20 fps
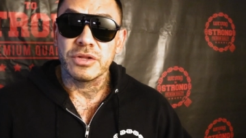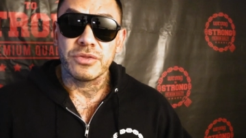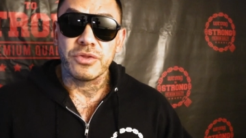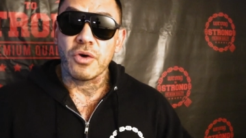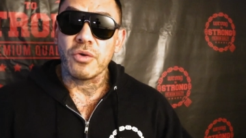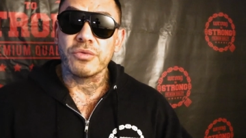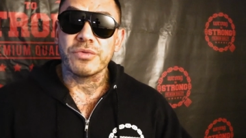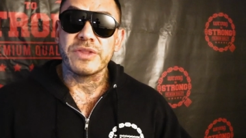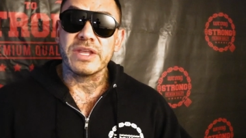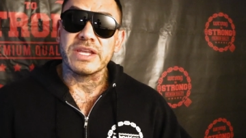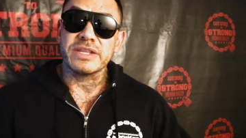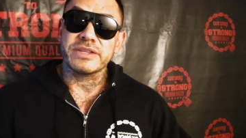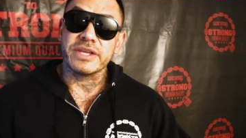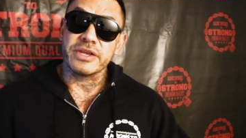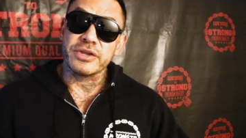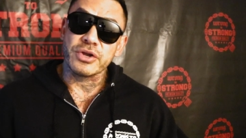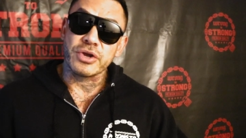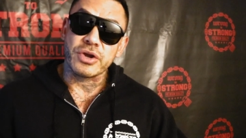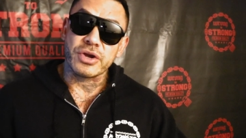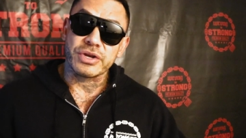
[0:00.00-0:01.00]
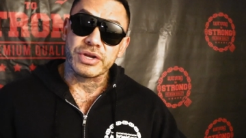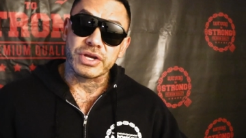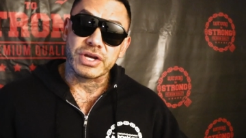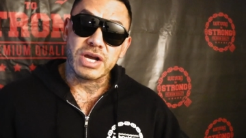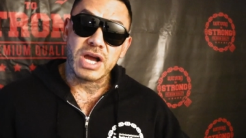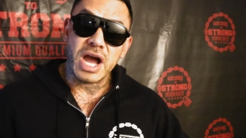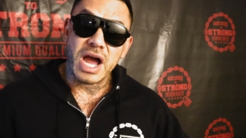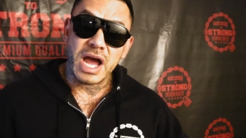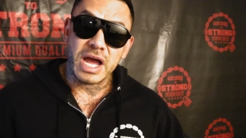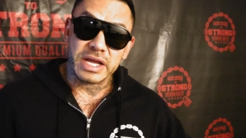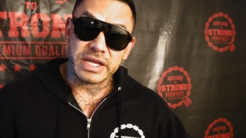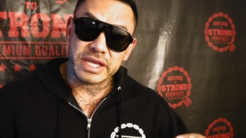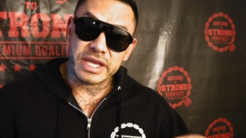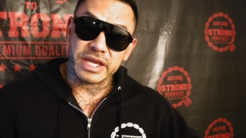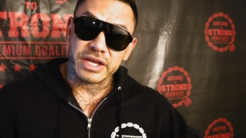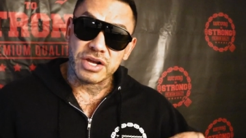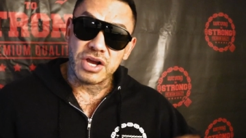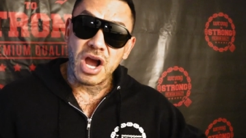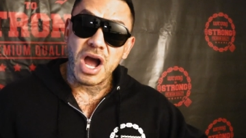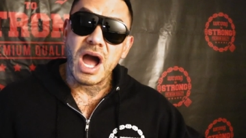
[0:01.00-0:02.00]
Don't think that you're gonna
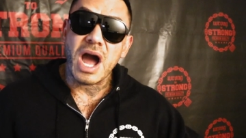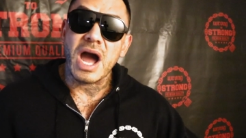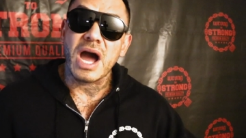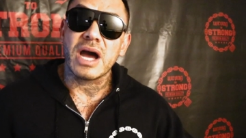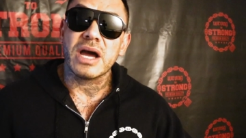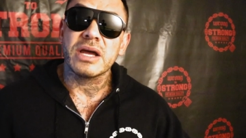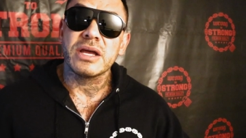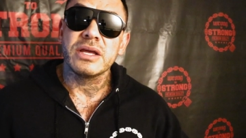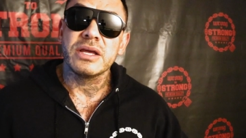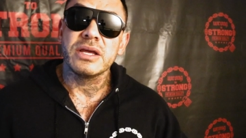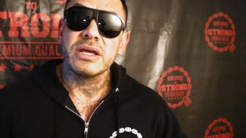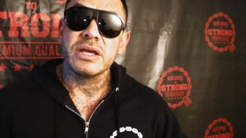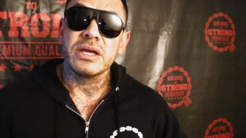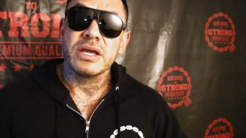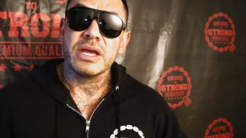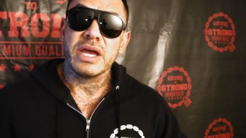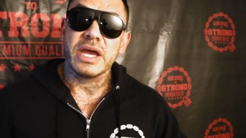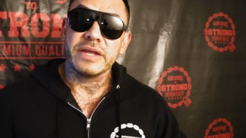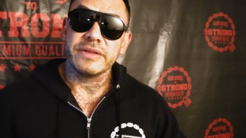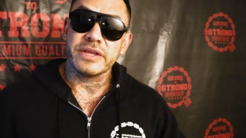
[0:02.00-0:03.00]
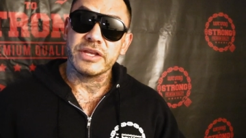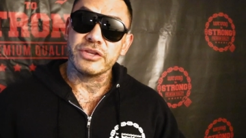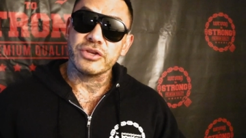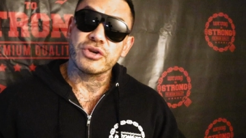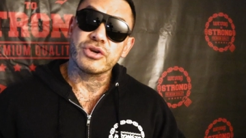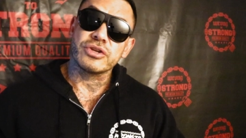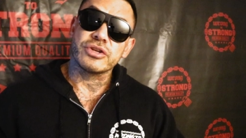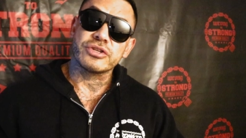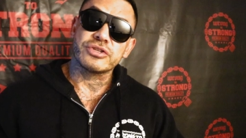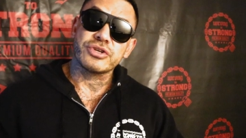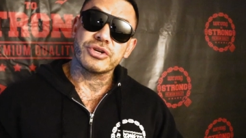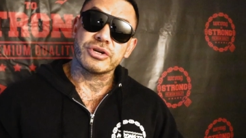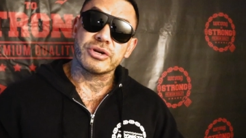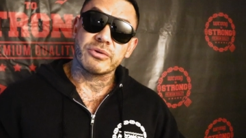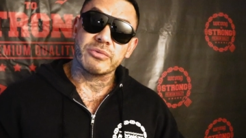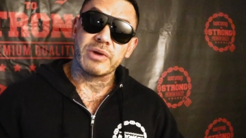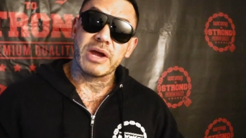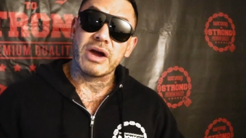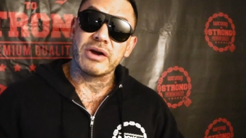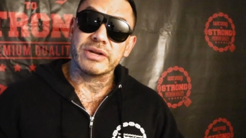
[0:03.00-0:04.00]
get caught and then you're gonna turn
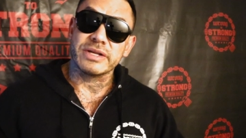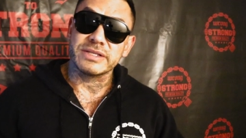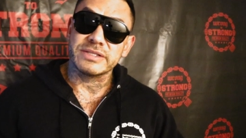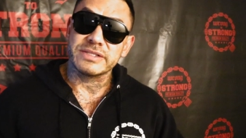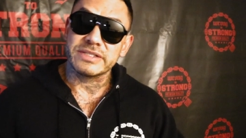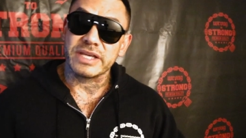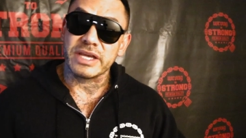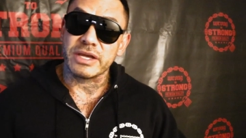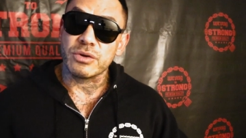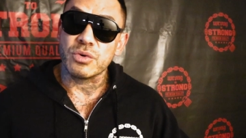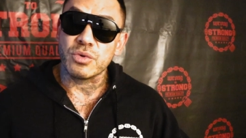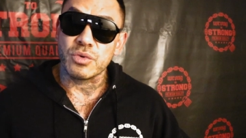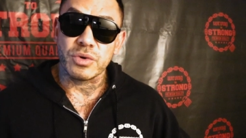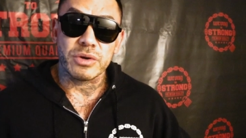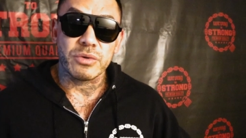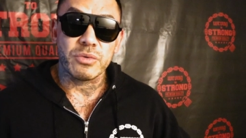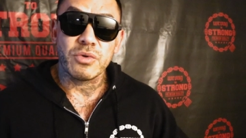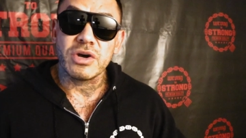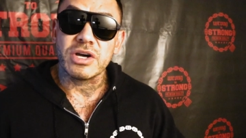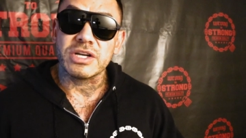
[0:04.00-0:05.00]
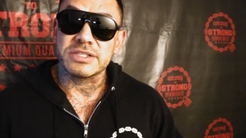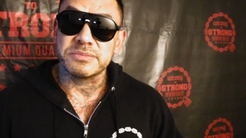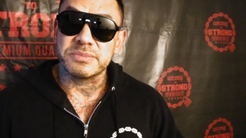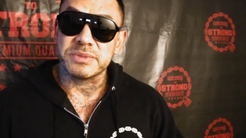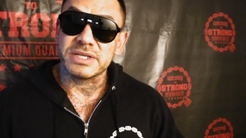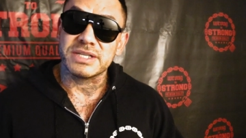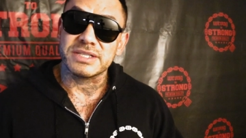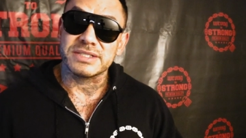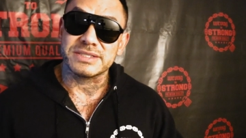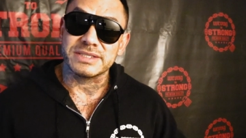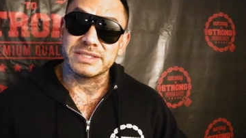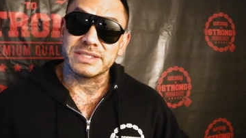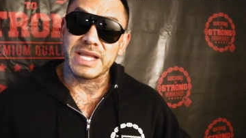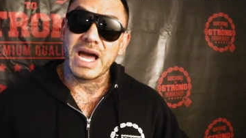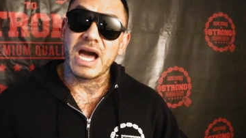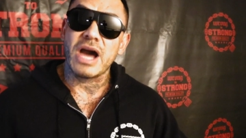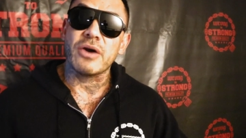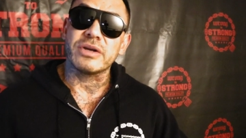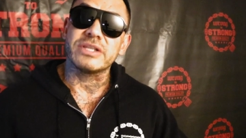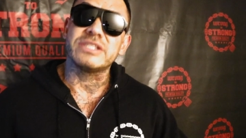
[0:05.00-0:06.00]
around and say who it was, because
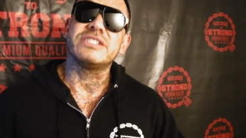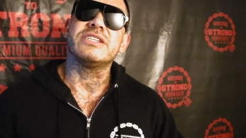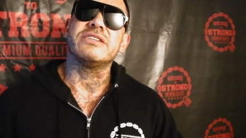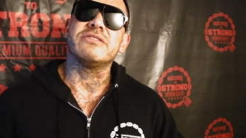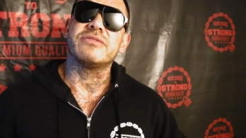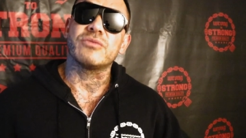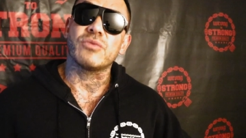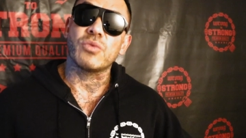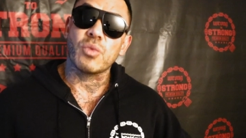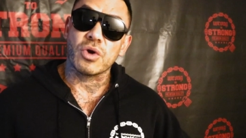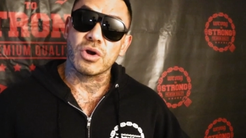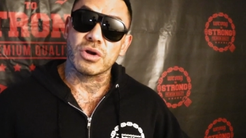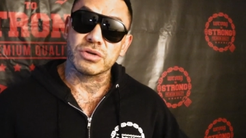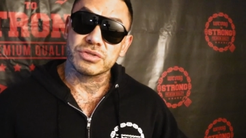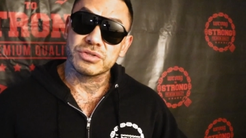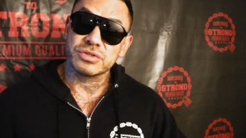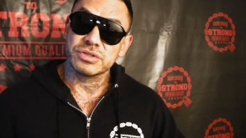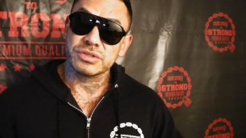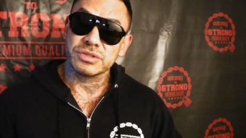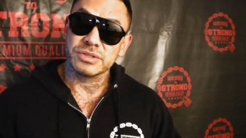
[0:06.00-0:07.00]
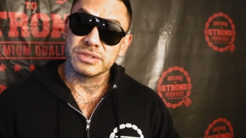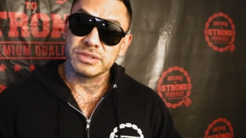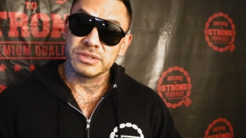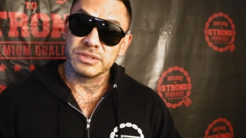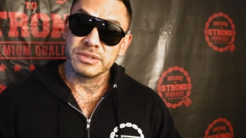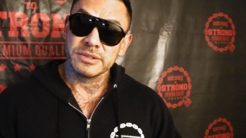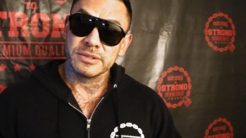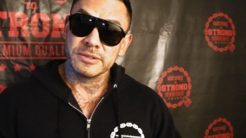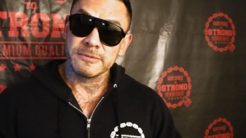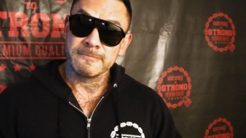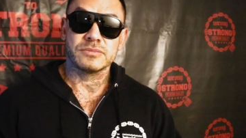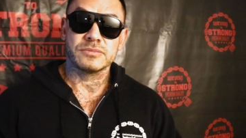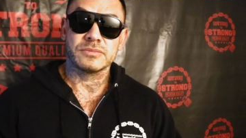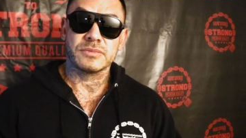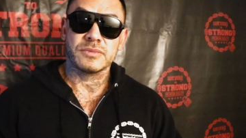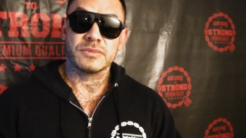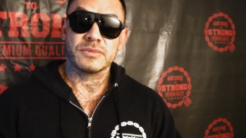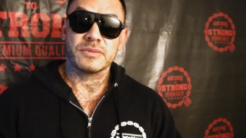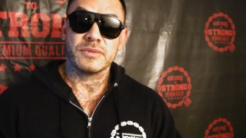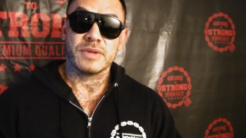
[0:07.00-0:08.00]
now it's even worse.
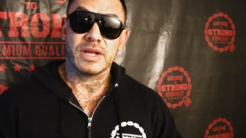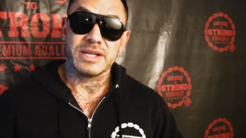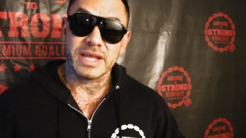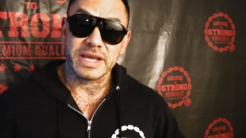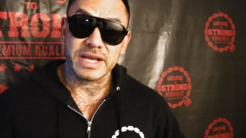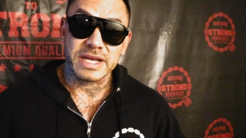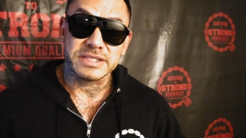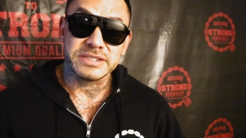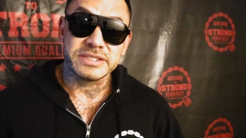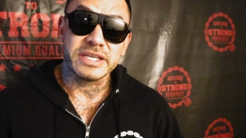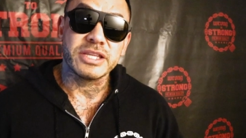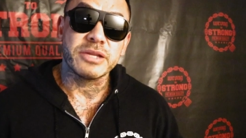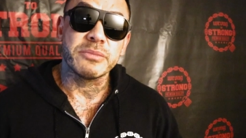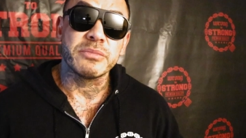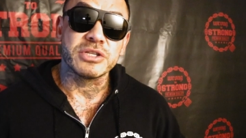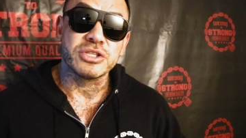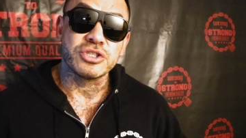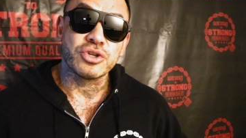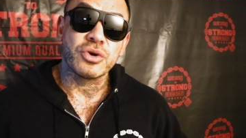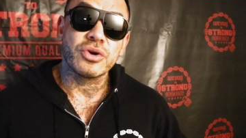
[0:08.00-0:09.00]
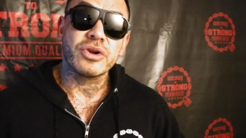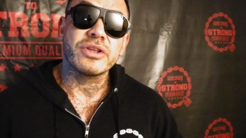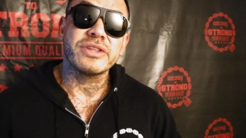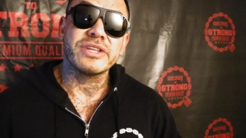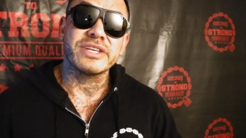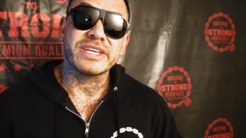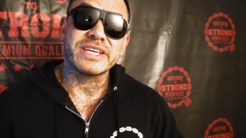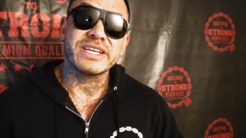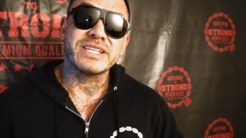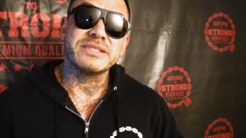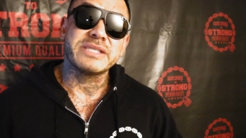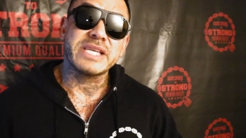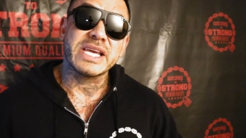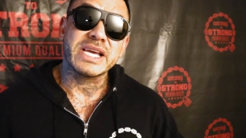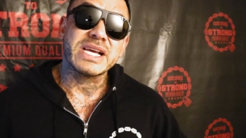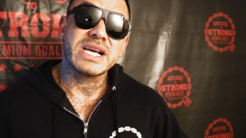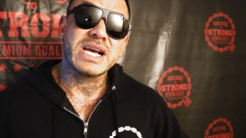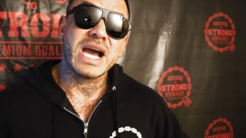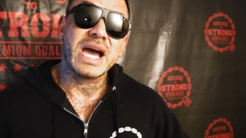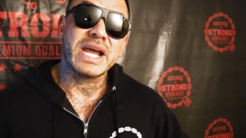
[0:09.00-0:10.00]
And like I said, the majority of the kids
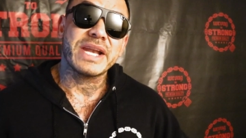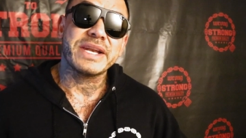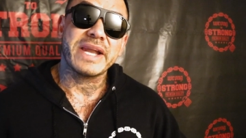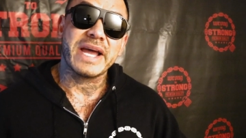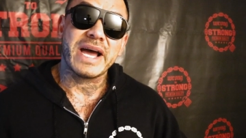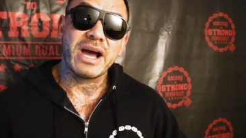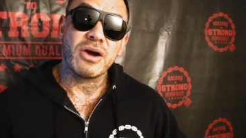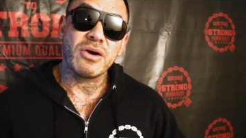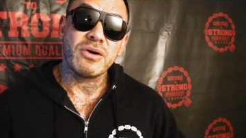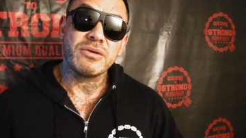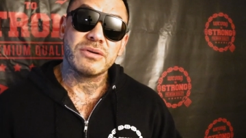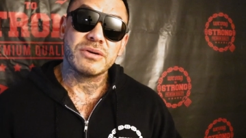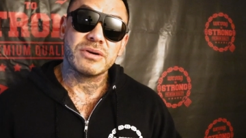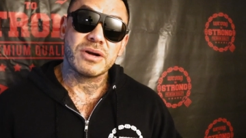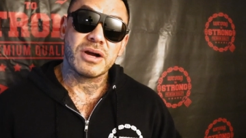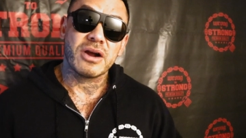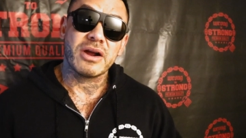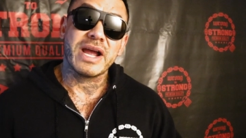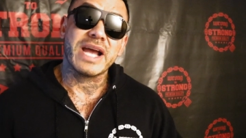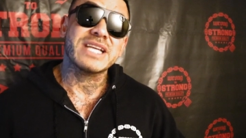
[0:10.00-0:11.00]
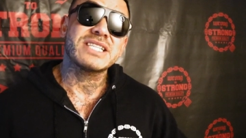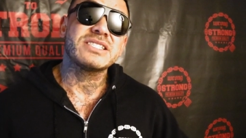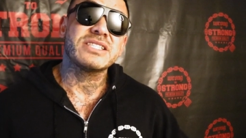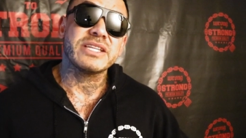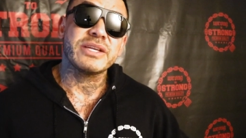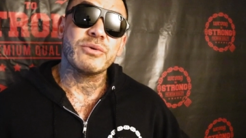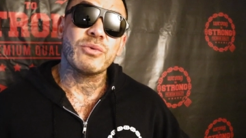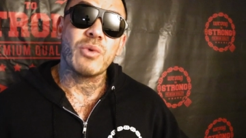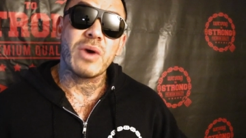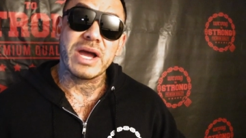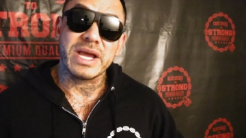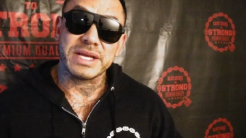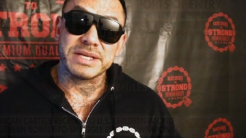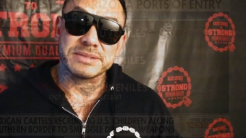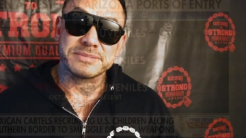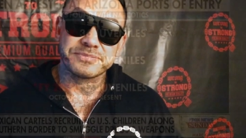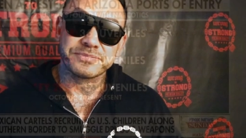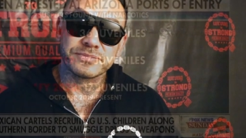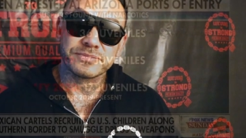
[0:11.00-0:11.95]
getting caught now are actually white.